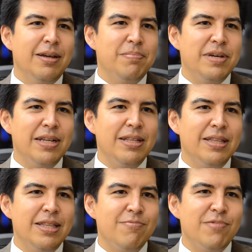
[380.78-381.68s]
But
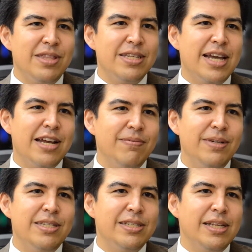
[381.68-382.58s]
with this kind of
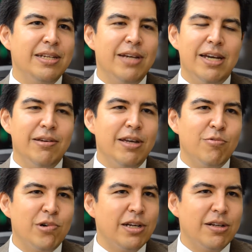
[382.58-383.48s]
visa, then yeah, you can
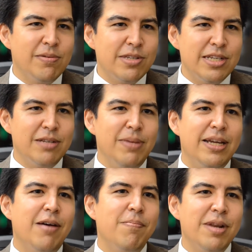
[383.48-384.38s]
work obviously in a big
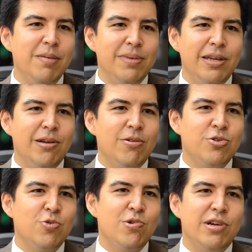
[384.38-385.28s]
company, but you can
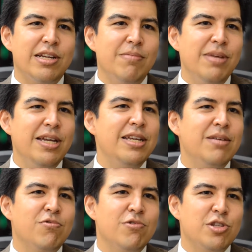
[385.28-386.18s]
also work in a
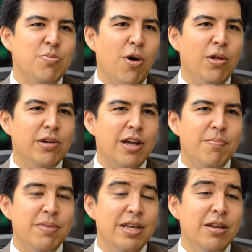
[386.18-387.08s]
medium or a smaller
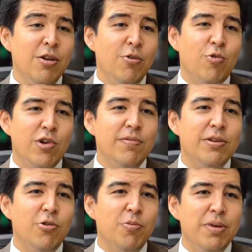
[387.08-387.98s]
company, or even
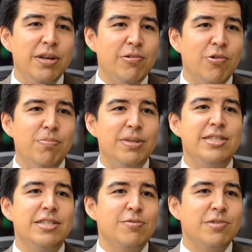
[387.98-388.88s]
open your own
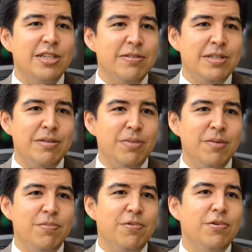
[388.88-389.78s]
business, which I've seen
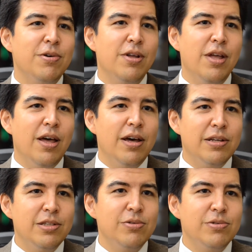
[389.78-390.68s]
people
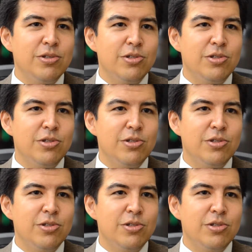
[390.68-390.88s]
do to